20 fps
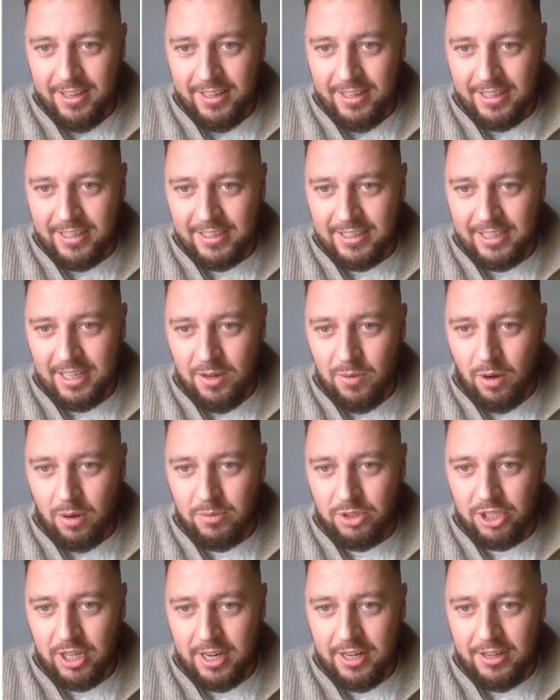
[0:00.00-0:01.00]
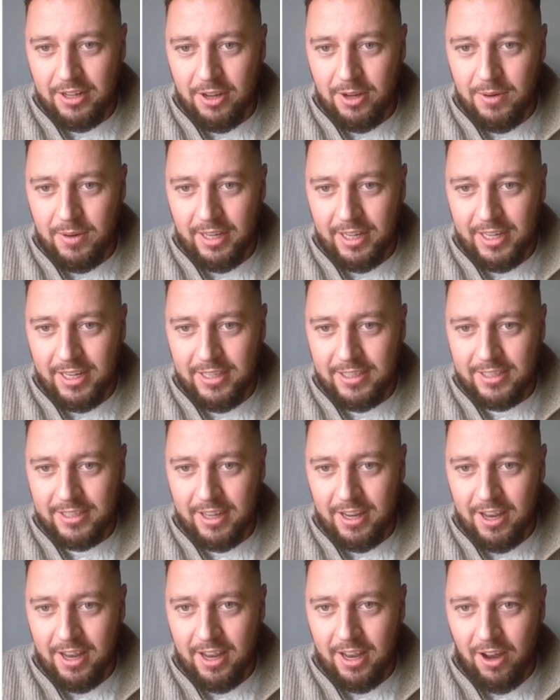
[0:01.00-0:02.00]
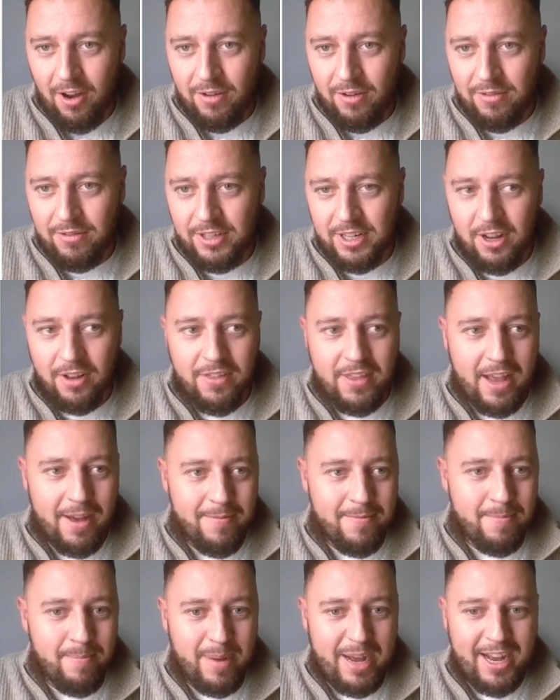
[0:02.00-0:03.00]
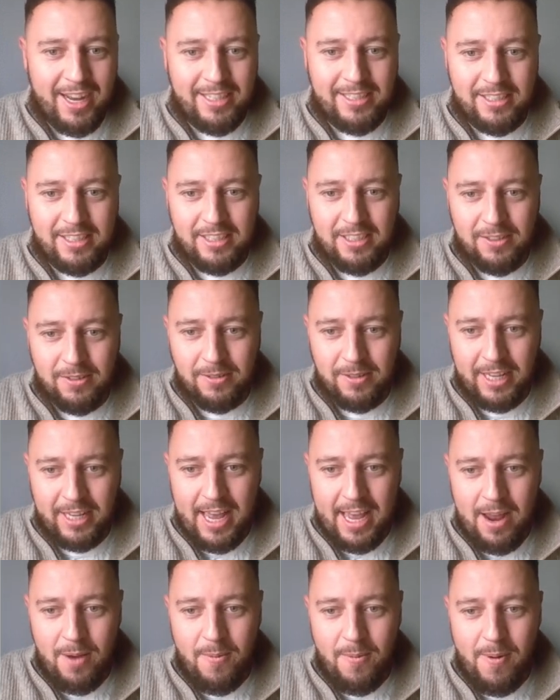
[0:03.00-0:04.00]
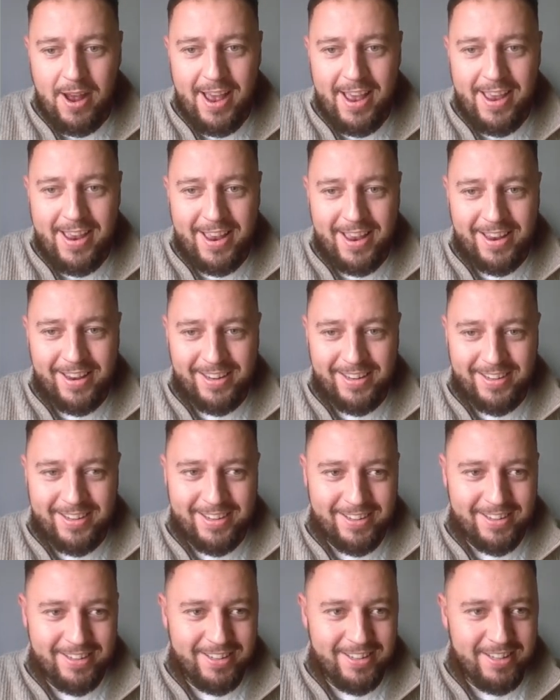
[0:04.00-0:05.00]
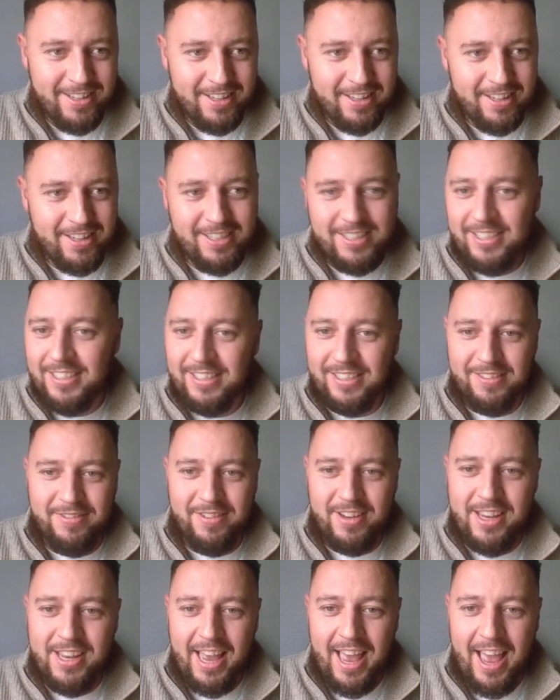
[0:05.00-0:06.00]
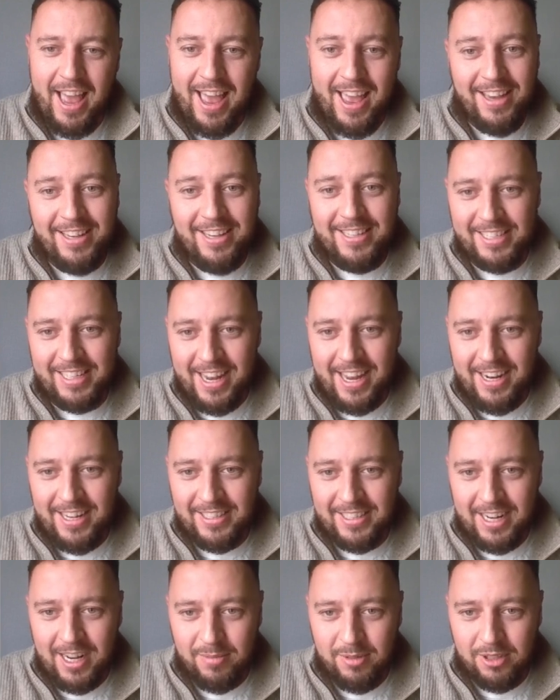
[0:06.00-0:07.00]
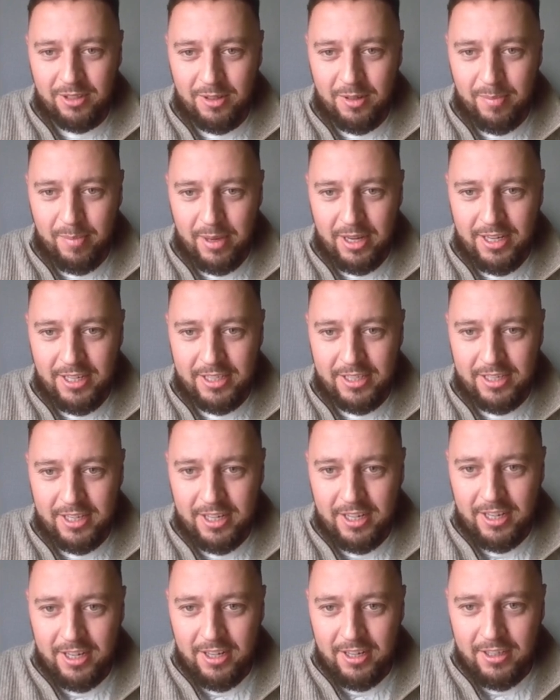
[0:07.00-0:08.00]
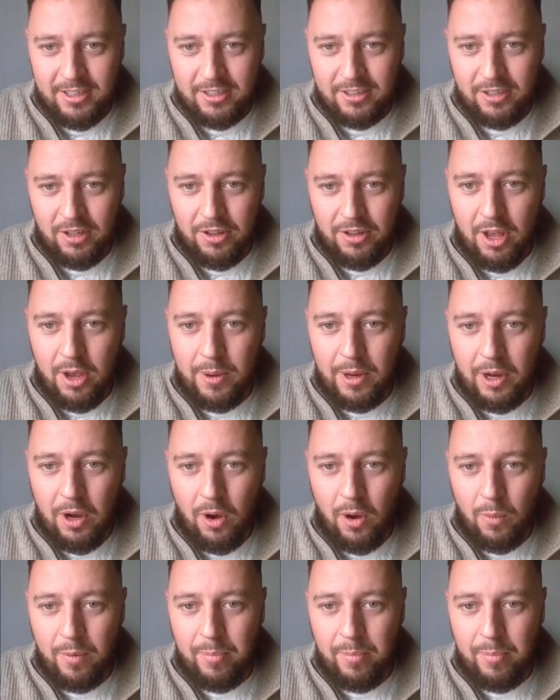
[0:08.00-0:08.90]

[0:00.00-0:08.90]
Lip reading: You can see what I'm trying to do. It keeps hovering on that buy signal. Get away. This is the thing. Xcn is an absolute beast. So there we go.